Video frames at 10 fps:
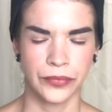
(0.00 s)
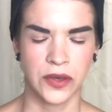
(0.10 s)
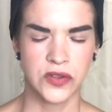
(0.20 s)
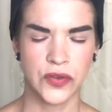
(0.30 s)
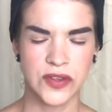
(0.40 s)

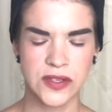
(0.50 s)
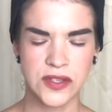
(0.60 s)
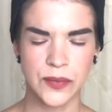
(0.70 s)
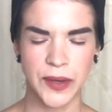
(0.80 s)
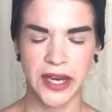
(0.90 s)
So this is
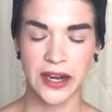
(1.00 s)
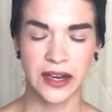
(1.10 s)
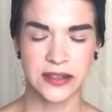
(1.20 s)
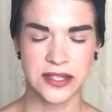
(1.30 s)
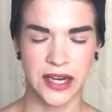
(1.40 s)
the
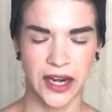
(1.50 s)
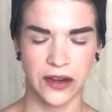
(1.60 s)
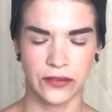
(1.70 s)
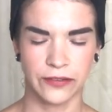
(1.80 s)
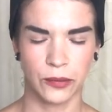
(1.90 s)
beginning
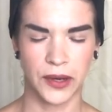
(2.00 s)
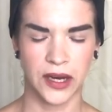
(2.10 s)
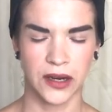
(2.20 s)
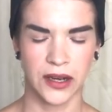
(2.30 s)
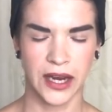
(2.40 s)
state for
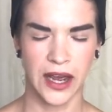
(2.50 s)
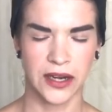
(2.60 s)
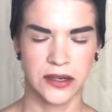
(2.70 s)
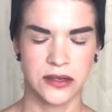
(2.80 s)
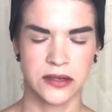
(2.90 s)
me,
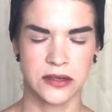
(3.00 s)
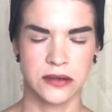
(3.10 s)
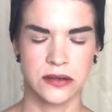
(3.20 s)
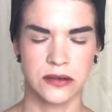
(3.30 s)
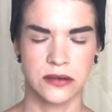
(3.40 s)
again,
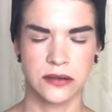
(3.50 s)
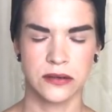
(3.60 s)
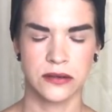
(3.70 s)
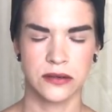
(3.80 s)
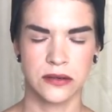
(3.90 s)

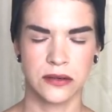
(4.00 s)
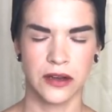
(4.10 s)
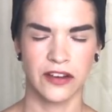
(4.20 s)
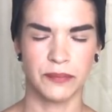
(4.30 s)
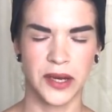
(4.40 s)

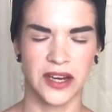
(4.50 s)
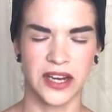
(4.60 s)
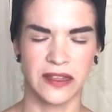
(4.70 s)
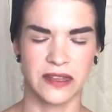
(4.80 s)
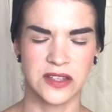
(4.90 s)
of being
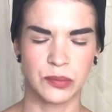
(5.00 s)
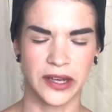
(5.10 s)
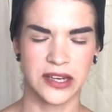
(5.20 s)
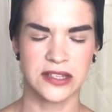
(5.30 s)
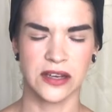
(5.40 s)
in this
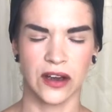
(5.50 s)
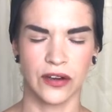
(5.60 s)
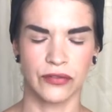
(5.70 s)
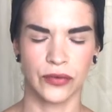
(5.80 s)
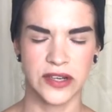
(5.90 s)
place
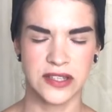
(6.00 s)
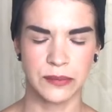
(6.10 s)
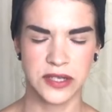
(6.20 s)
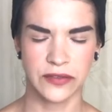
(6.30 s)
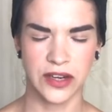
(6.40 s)
of
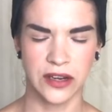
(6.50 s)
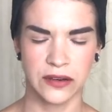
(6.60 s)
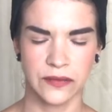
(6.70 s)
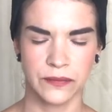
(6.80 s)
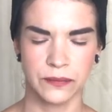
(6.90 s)
receptivity.